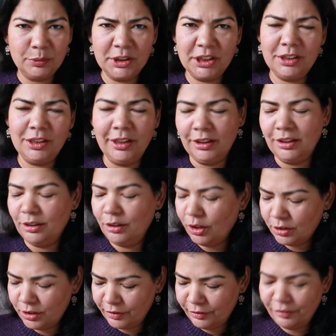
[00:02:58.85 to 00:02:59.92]
which is like
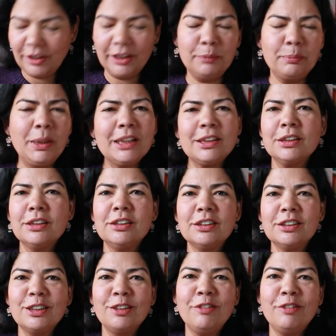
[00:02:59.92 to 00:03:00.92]
lots of like pleasant